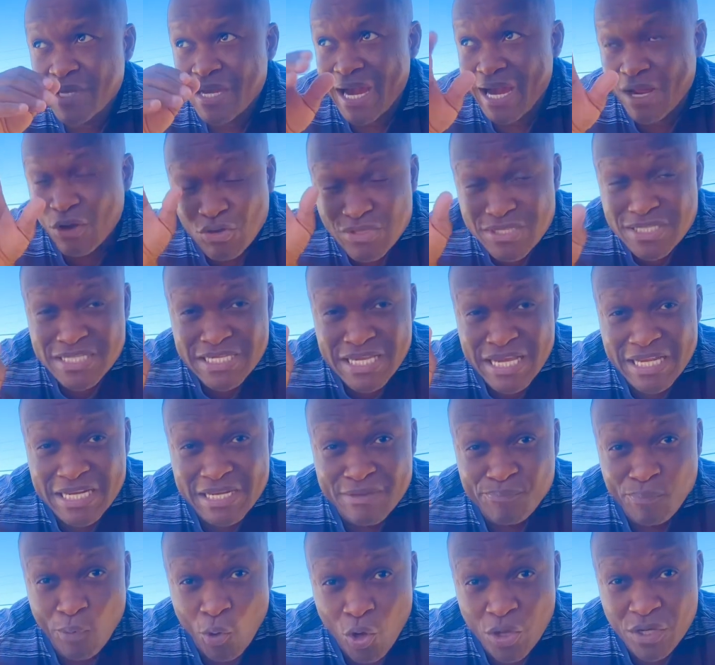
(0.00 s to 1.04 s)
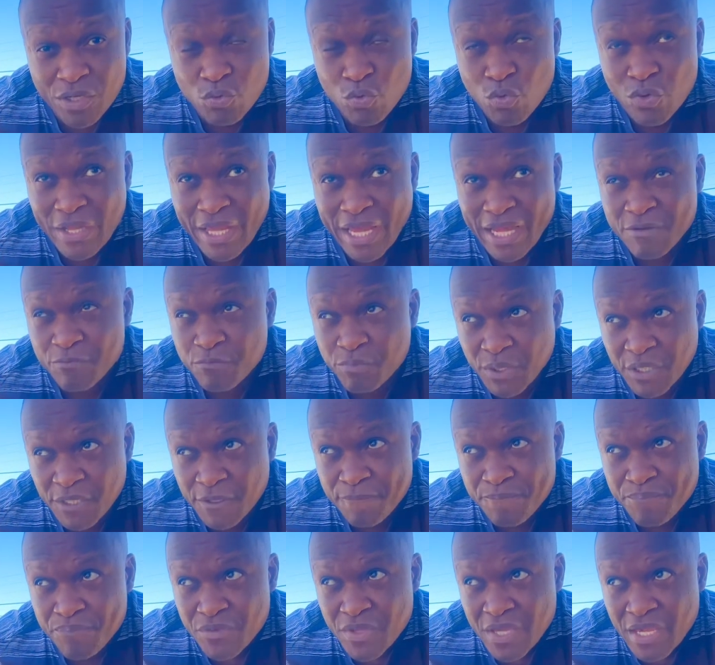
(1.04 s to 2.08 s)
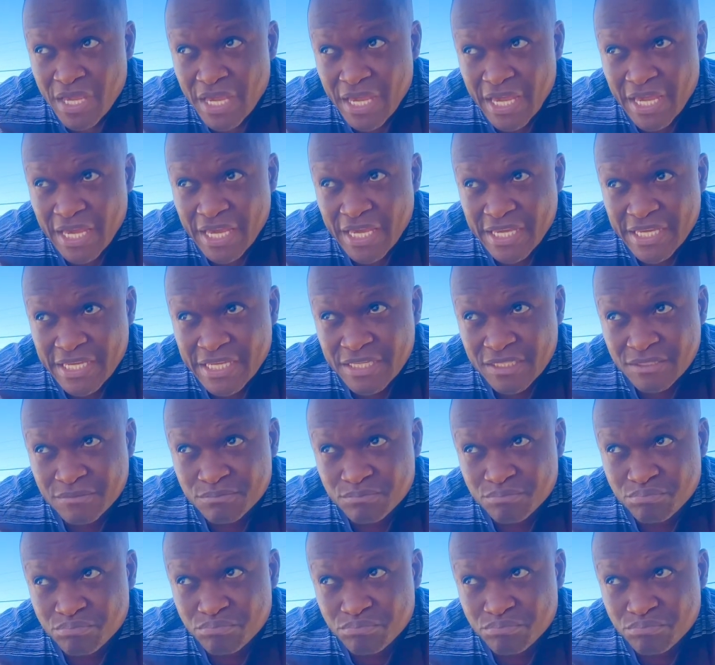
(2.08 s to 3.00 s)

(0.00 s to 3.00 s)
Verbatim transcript: I don't see anybody who can be a